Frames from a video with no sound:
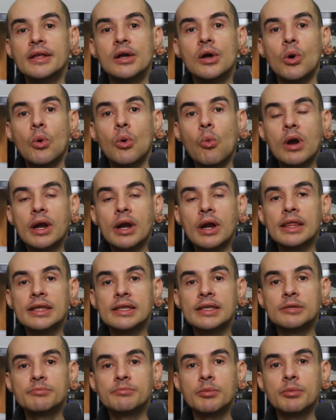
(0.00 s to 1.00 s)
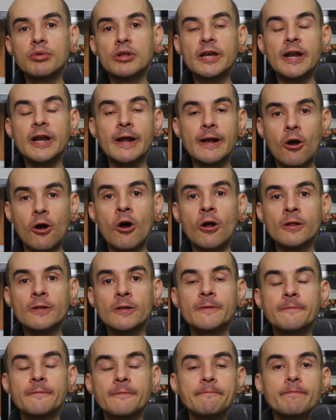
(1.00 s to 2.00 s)
One of these people that I
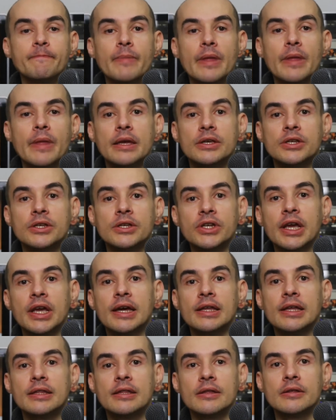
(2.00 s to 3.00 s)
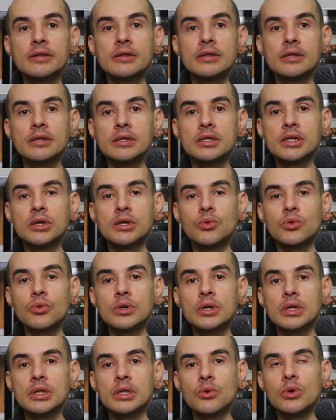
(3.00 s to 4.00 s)
called, they were
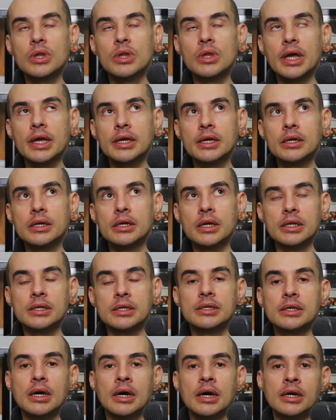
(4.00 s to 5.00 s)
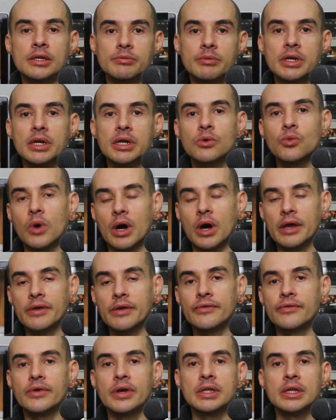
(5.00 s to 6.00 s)
like, it's husband and
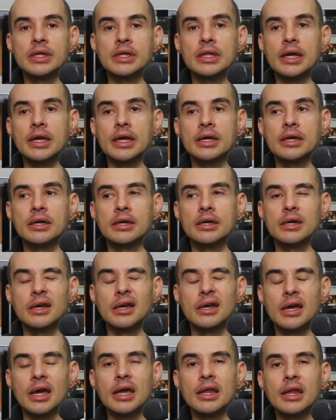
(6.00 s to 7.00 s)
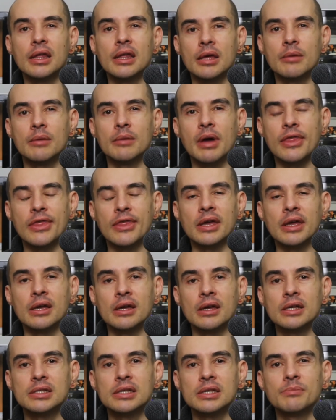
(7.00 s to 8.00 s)
wife, and they're like, eight of them, I
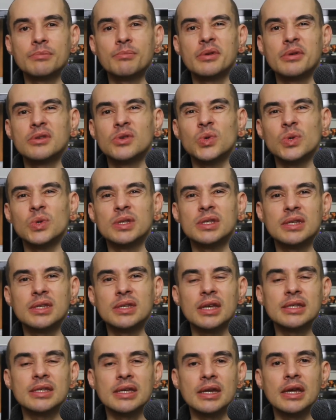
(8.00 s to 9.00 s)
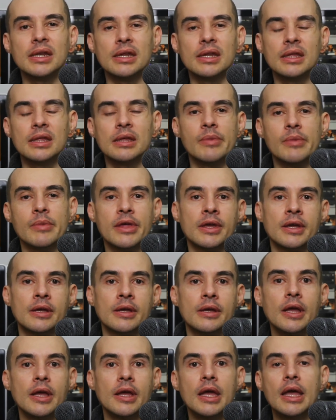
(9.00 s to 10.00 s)
think. I said between six and eight of them, I
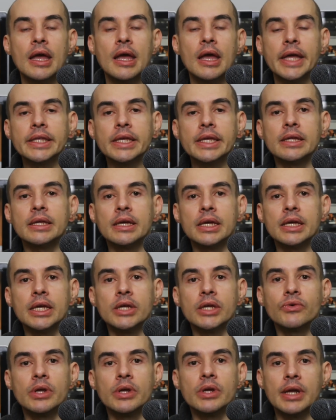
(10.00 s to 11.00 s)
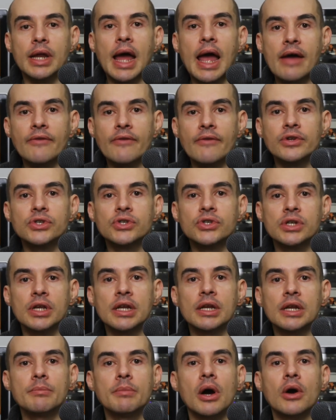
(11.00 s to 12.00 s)
think. And it averaged
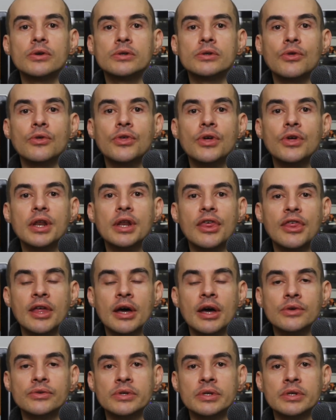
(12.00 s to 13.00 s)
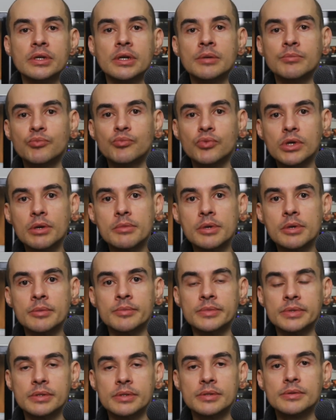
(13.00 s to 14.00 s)
an amount of 30,000 in
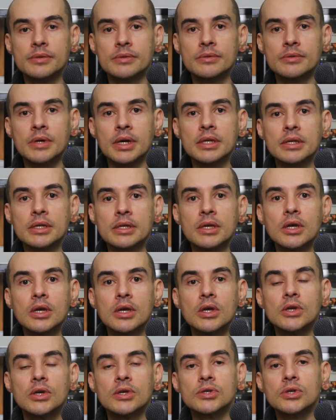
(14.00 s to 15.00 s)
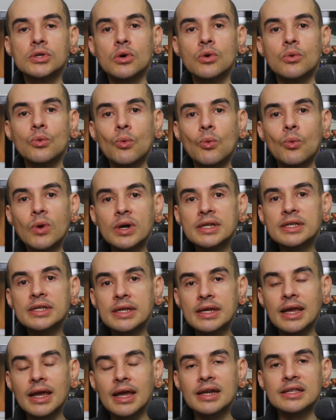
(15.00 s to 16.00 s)
premiums, right? So once
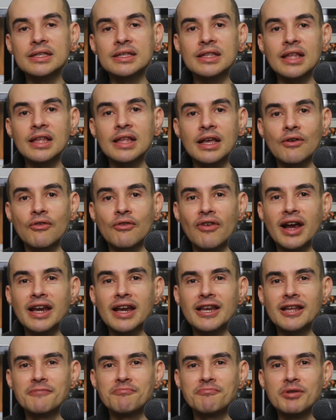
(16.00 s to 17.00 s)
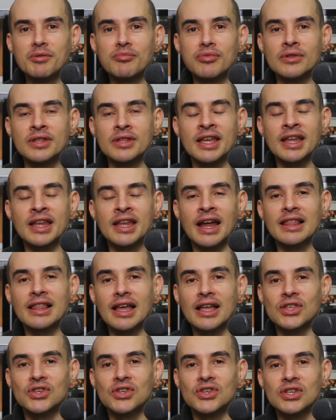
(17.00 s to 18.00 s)
again, it's like finding people that
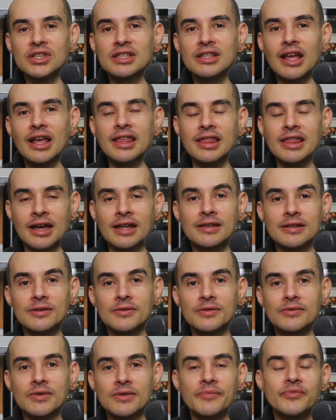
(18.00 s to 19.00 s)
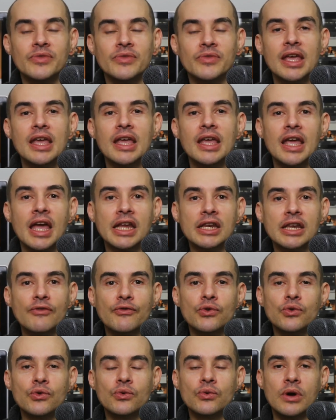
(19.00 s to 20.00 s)
are just like that, right? And
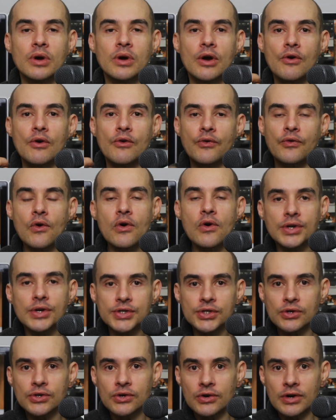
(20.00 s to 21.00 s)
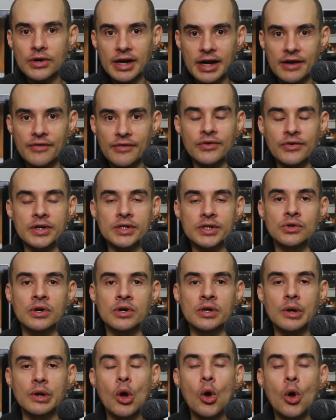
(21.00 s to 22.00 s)
if you focus your efforts
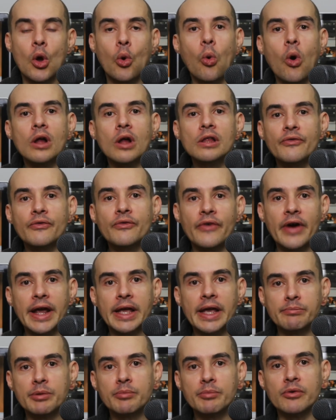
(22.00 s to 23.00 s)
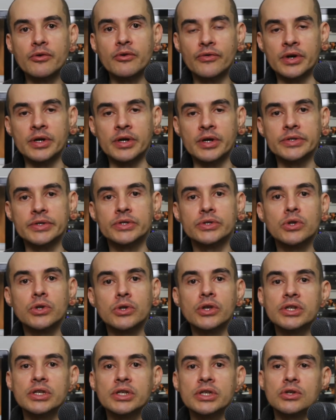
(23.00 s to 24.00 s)
on qualifying people first,
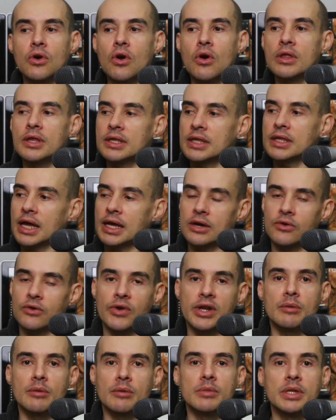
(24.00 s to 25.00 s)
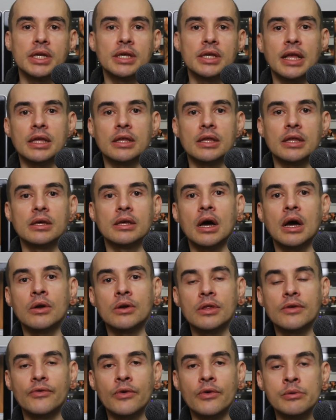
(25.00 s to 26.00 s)
not just calling like randomly, like out
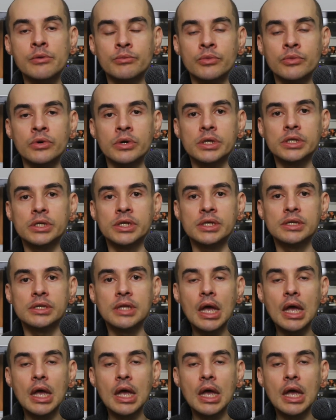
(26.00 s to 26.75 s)
of the phone book, just